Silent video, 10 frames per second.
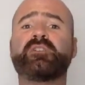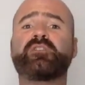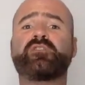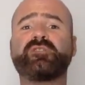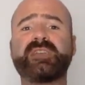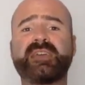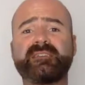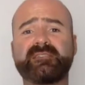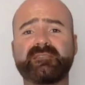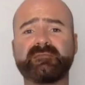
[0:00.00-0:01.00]

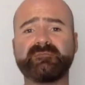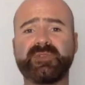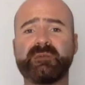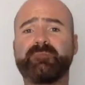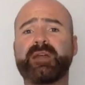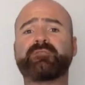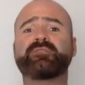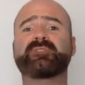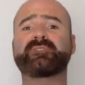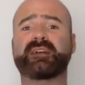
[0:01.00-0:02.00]
create a better
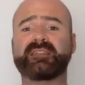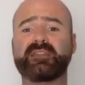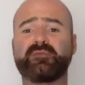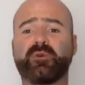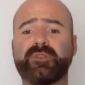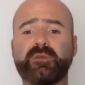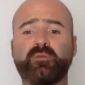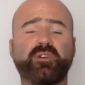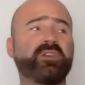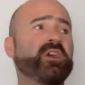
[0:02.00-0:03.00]
understanding of what they
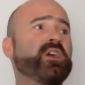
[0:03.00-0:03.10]
want.